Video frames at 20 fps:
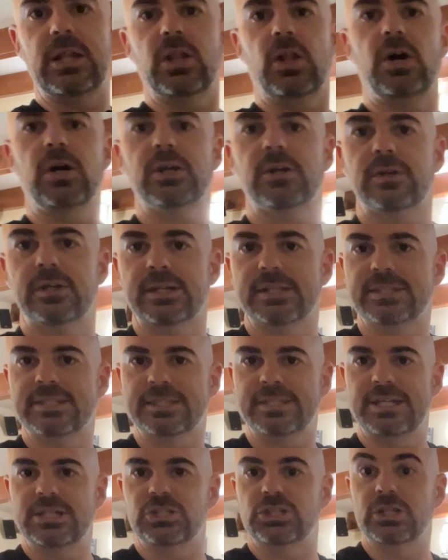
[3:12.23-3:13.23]
longer
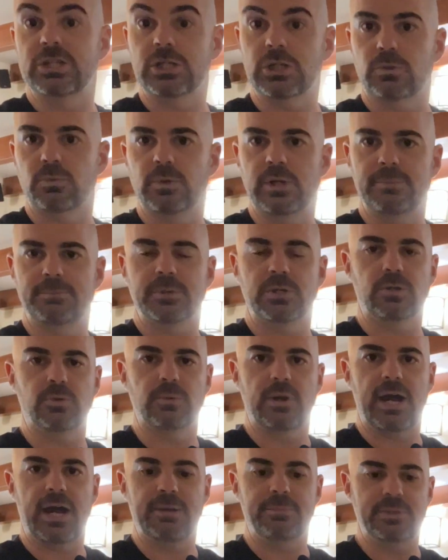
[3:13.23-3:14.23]
extension grip
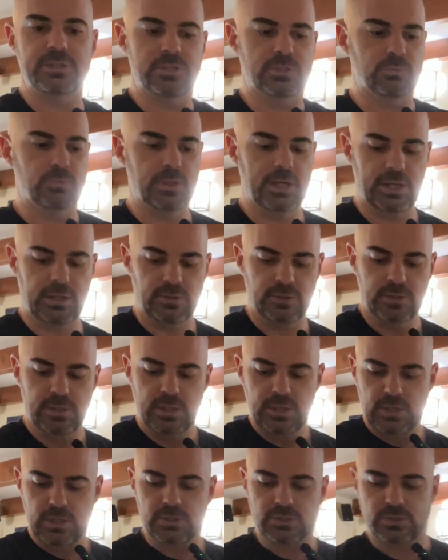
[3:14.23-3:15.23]
grab as well.
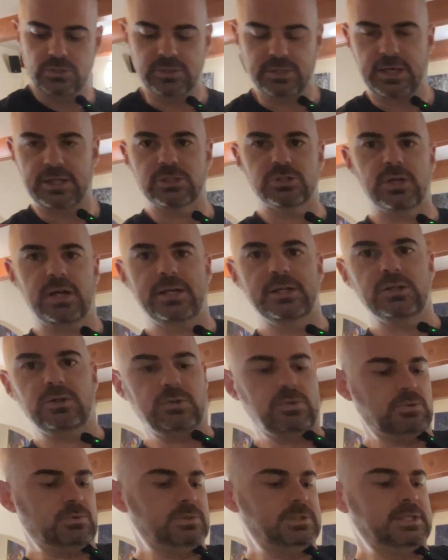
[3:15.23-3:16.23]
So you're not trying to
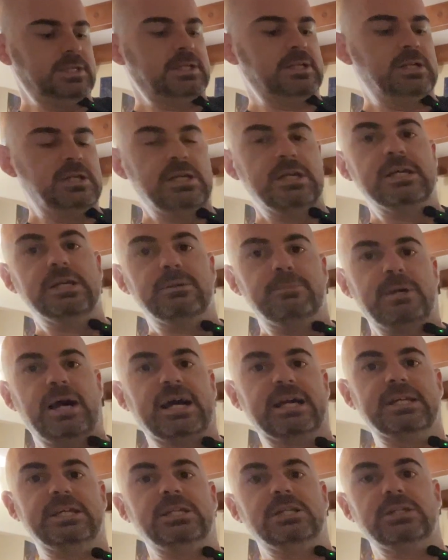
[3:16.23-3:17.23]
hold it
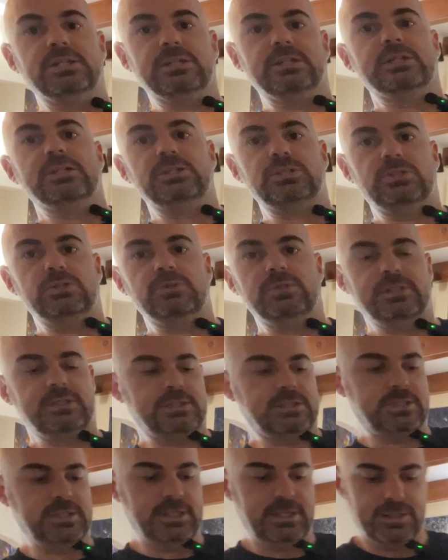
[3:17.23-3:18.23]
back here and do
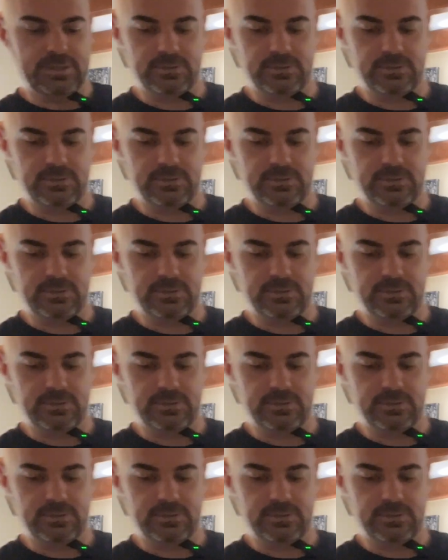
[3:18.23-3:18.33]
this thing,